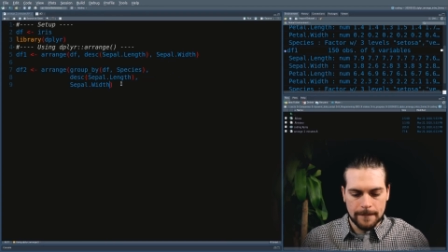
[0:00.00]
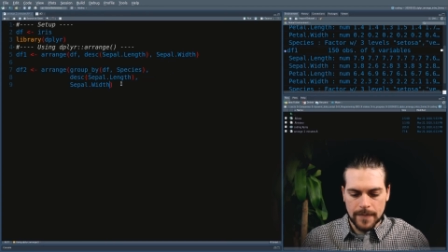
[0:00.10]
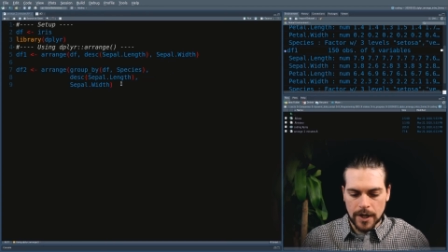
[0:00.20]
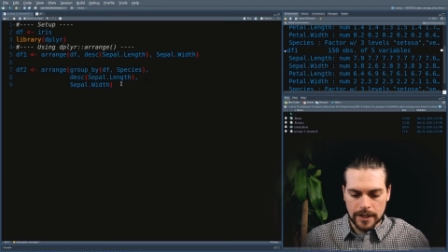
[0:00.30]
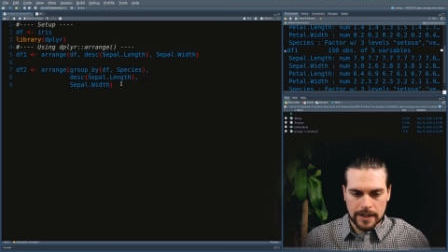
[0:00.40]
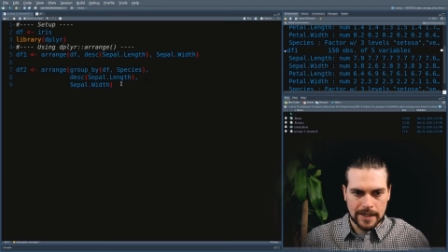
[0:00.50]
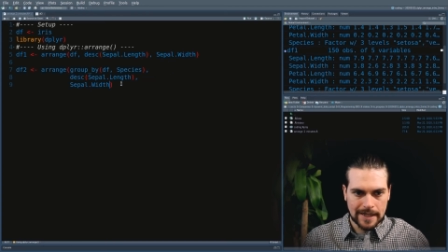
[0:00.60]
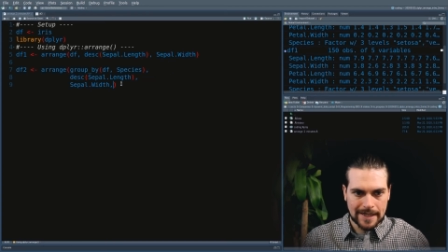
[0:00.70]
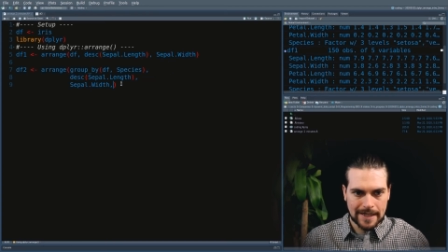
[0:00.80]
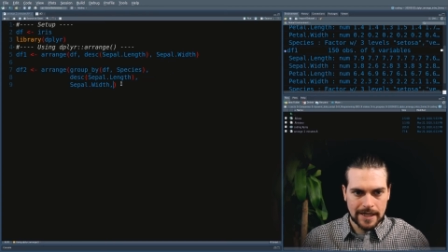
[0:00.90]
but
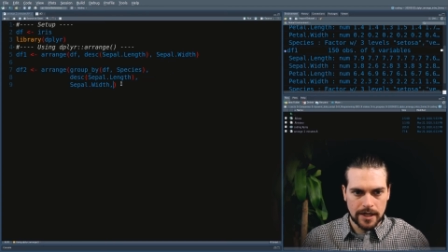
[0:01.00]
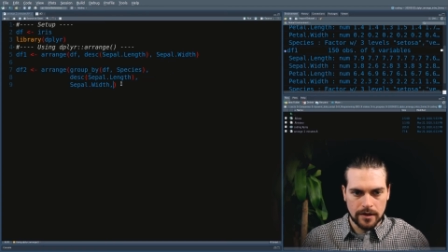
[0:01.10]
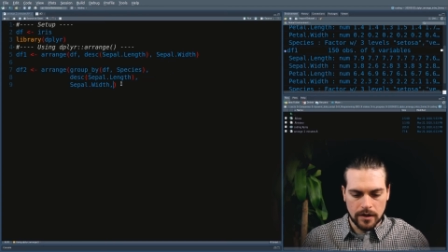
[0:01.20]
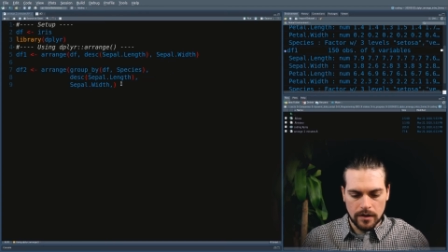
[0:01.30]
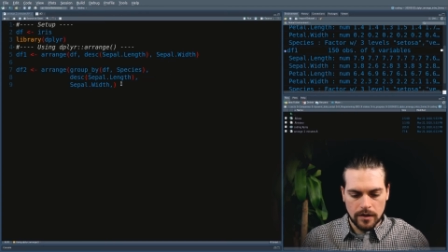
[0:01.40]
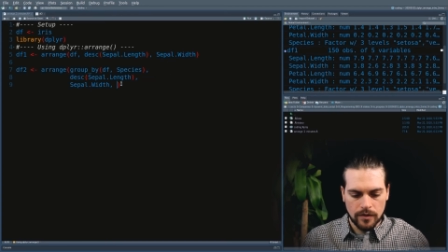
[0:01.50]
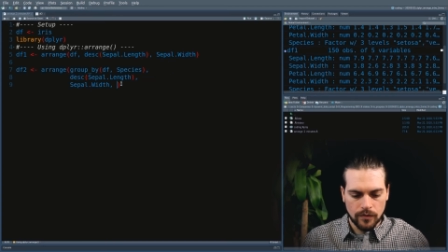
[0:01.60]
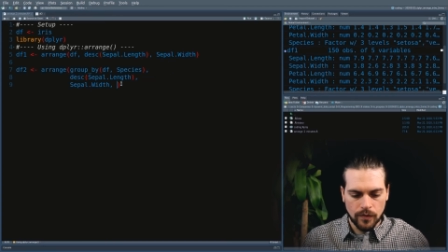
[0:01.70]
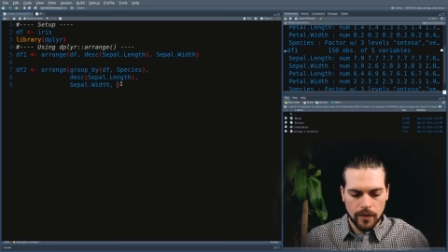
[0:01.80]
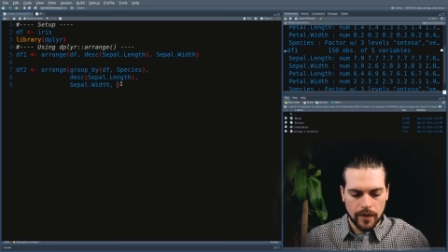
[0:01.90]
here
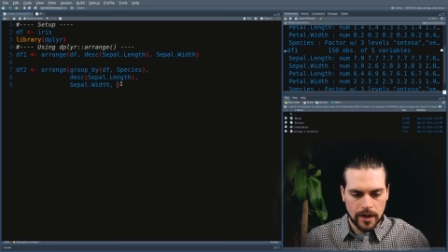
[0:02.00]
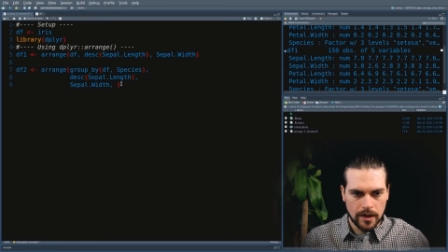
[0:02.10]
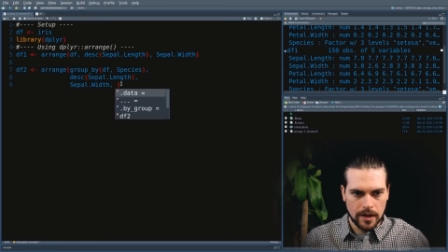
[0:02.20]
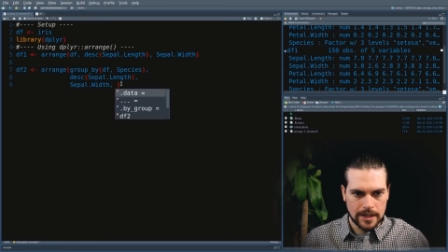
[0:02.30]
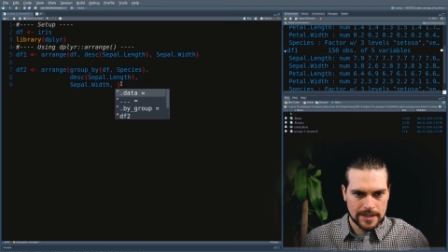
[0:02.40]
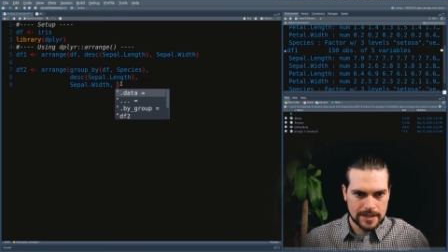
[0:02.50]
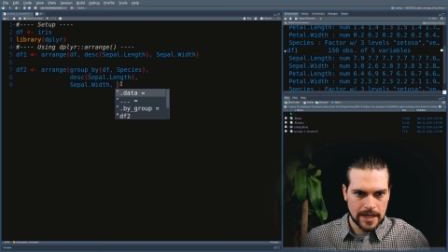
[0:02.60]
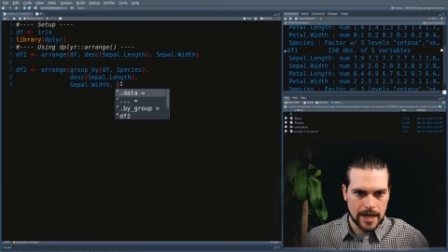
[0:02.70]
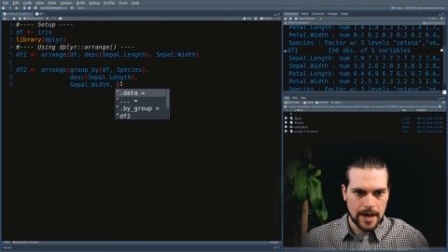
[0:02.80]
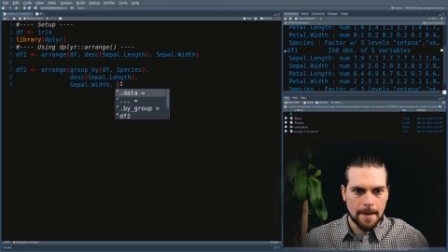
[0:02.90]
we will
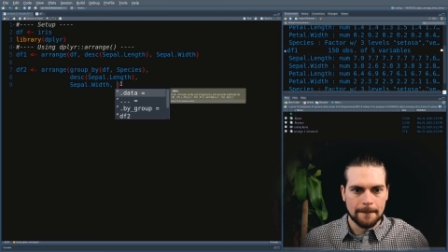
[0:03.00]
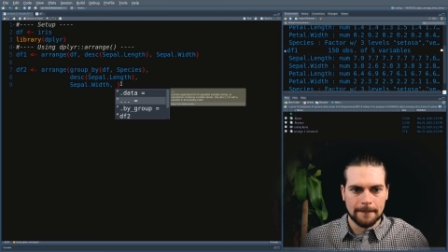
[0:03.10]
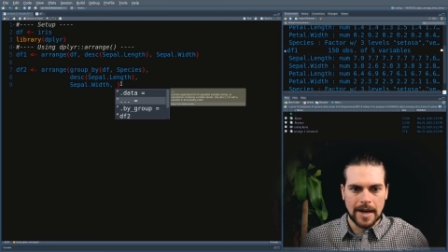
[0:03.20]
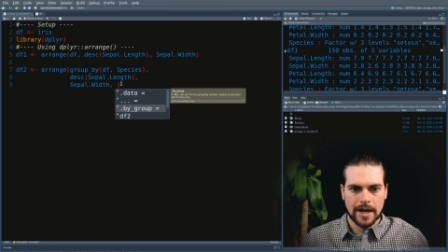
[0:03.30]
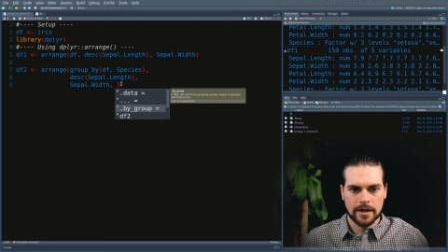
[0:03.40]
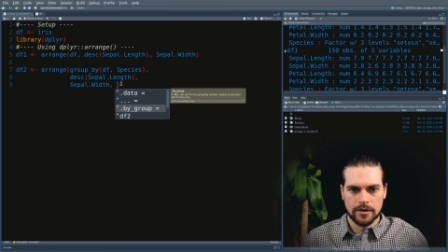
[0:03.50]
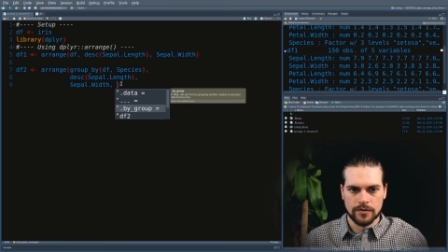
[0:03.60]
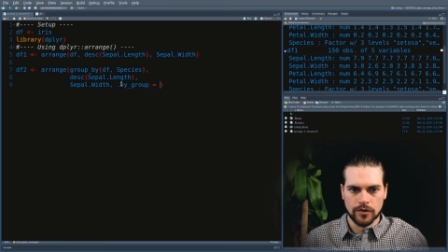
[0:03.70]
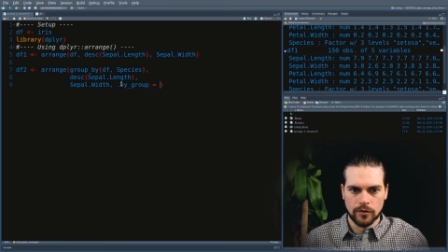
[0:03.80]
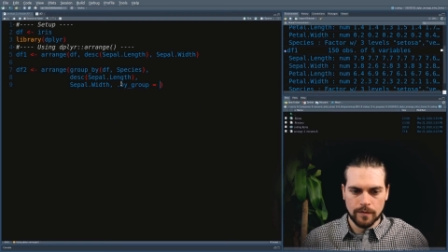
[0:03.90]
say by
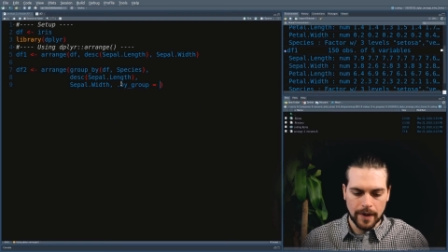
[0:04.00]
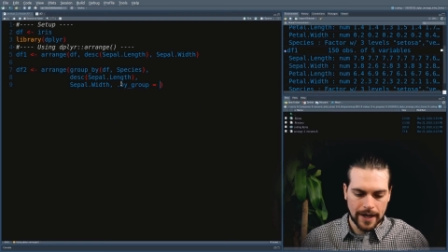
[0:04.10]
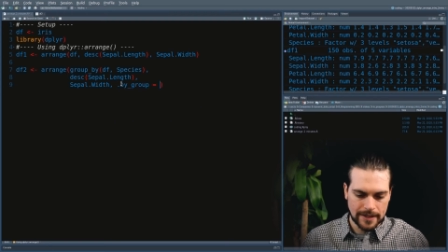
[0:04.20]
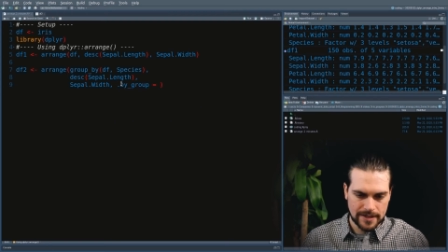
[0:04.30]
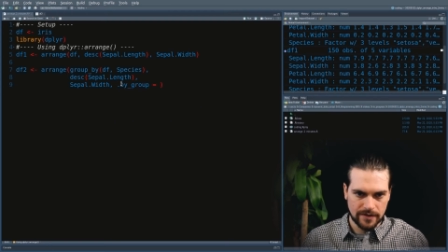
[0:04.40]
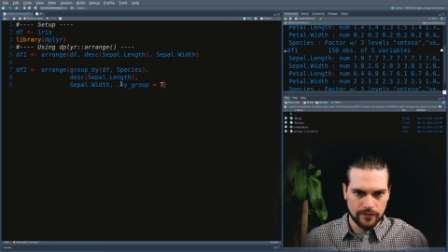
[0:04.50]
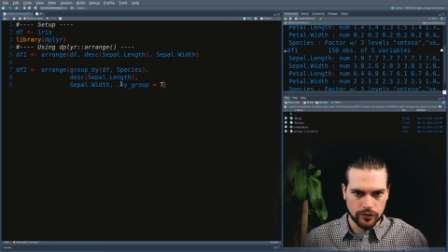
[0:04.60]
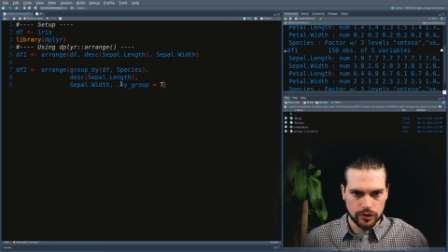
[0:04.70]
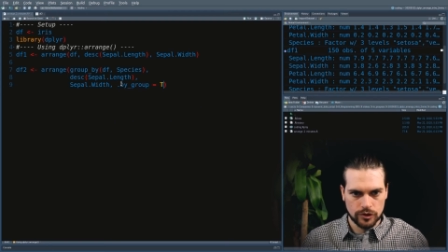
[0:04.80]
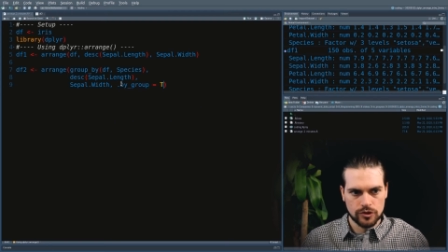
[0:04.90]
group and say
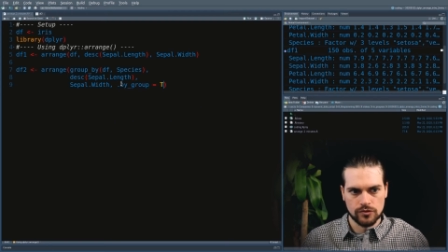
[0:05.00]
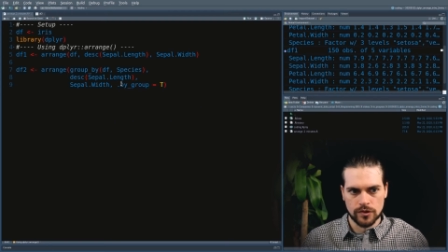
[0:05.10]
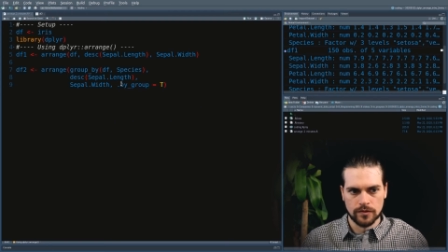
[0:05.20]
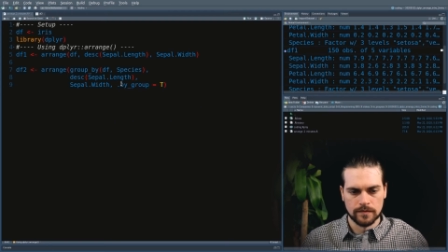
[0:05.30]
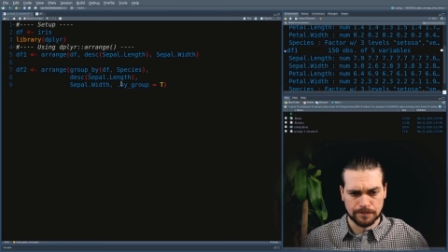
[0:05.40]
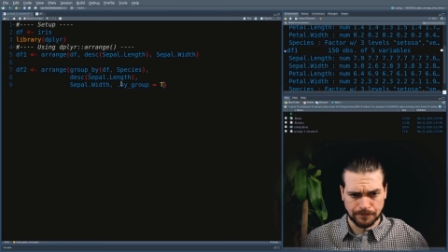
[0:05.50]
for true